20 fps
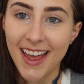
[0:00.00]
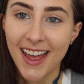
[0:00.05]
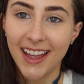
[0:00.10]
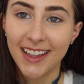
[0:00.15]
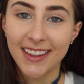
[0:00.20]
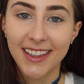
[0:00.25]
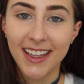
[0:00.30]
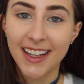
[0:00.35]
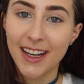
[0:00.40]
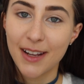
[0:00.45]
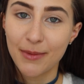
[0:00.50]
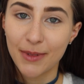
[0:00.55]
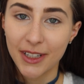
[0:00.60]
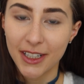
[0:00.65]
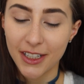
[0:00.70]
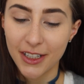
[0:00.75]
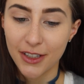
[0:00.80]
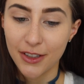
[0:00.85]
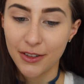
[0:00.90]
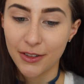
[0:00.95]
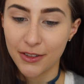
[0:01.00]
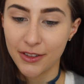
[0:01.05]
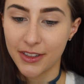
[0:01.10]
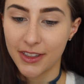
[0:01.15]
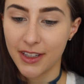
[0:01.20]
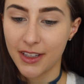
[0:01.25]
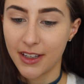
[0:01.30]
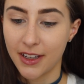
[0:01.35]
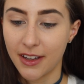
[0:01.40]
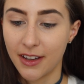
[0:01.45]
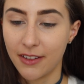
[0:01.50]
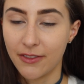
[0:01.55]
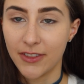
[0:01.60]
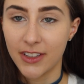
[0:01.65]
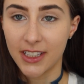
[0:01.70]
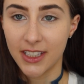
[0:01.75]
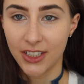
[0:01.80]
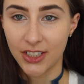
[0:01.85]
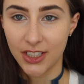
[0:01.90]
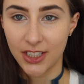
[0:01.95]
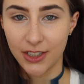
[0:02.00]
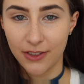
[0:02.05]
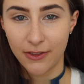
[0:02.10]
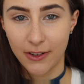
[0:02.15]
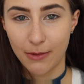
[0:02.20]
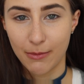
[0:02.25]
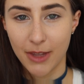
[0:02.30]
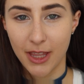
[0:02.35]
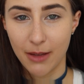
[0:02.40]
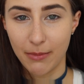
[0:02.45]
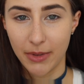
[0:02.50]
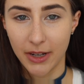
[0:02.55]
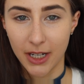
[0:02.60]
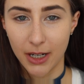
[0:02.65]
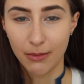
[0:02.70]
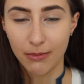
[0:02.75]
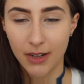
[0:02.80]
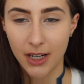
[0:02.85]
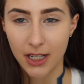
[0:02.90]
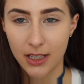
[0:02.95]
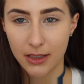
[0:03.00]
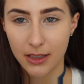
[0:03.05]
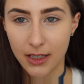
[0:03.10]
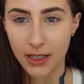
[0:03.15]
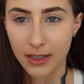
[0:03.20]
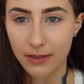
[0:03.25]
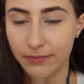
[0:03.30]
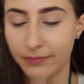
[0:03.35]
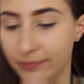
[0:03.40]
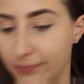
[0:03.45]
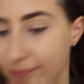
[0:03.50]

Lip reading: And then I'm going to use the Physicians Formula Butter Bronzer.